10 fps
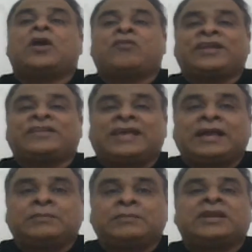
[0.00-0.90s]
For
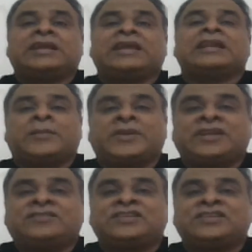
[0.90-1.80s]
example, in
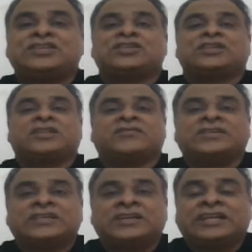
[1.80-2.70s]
lemmatization, the
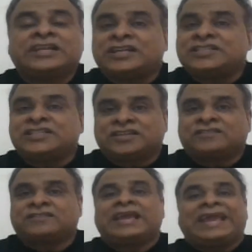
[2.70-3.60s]
word
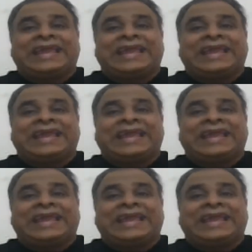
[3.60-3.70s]
intelligence,